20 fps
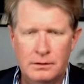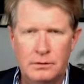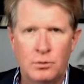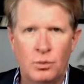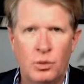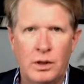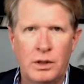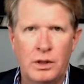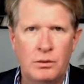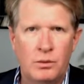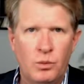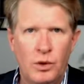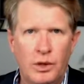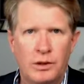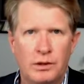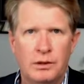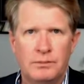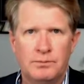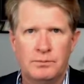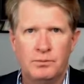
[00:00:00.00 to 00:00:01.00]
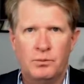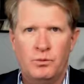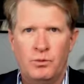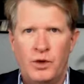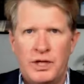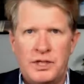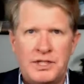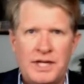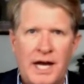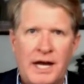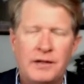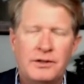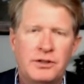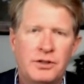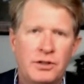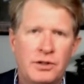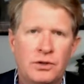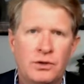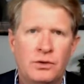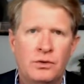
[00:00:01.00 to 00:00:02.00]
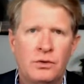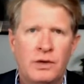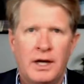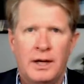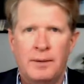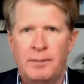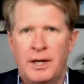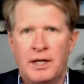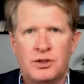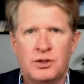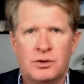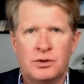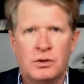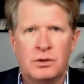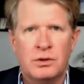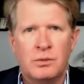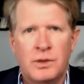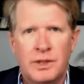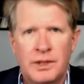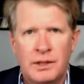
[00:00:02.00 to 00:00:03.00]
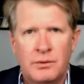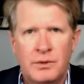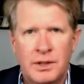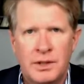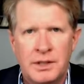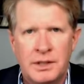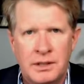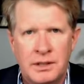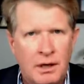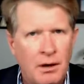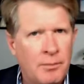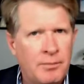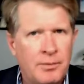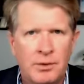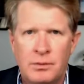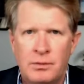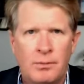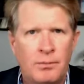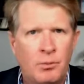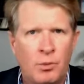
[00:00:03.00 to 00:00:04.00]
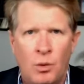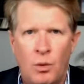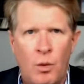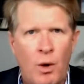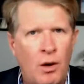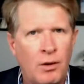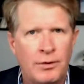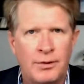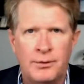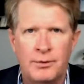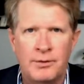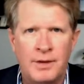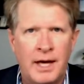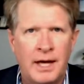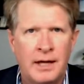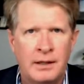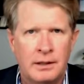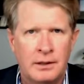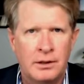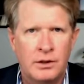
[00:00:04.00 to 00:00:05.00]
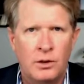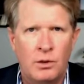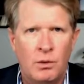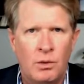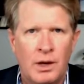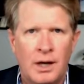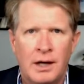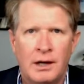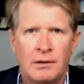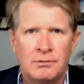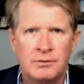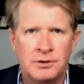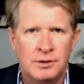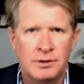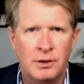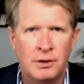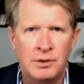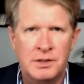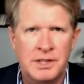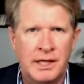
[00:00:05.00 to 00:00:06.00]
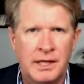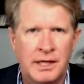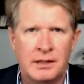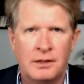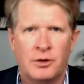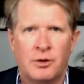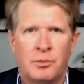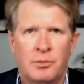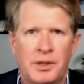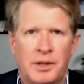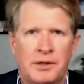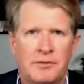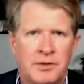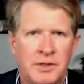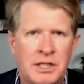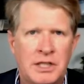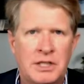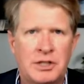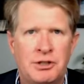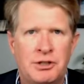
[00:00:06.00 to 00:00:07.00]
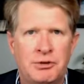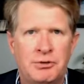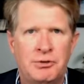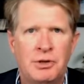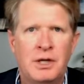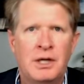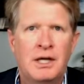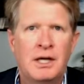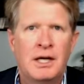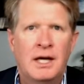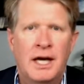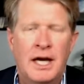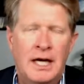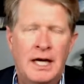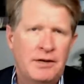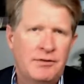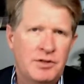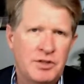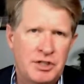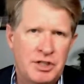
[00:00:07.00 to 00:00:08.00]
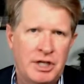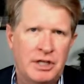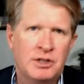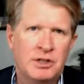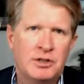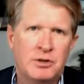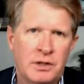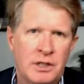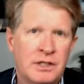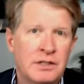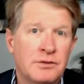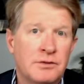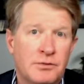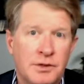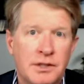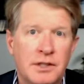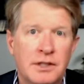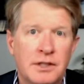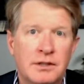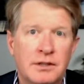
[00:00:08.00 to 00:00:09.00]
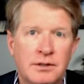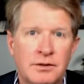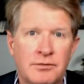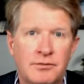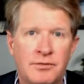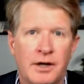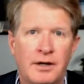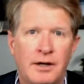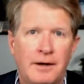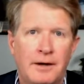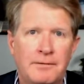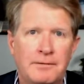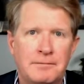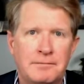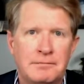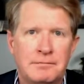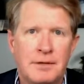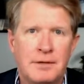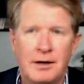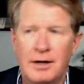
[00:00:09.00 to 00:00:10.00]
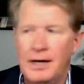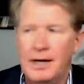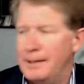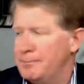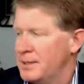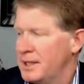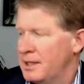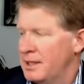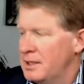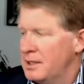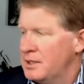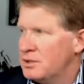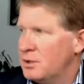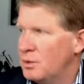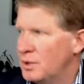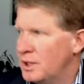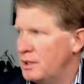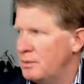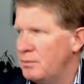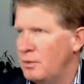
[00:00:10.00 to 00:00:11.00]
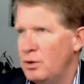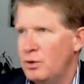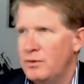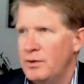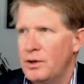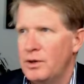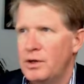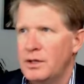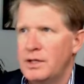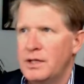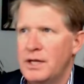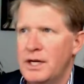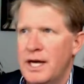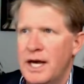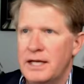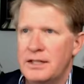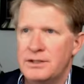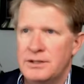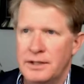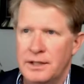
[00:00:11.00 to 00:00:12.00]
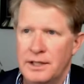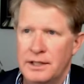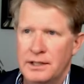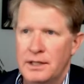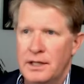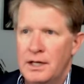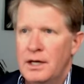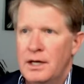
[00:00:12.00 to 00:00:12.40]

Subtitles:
we'll reach out to you and make sure we can help you. We'll walk through that in a little while. Slow it down a little bit if you need to, and even share screens if we need to. Fair enough? All right. So we'll get moving on to the next thing,